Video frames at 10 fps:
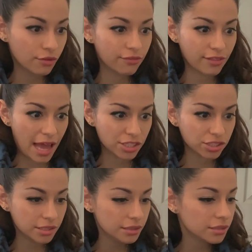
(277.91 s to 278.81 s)

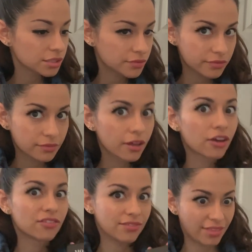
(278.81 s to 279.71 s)
Flashy is
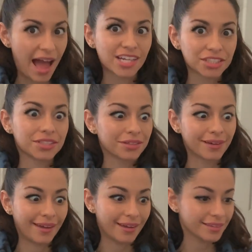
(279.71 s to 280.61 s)
flashy, okay?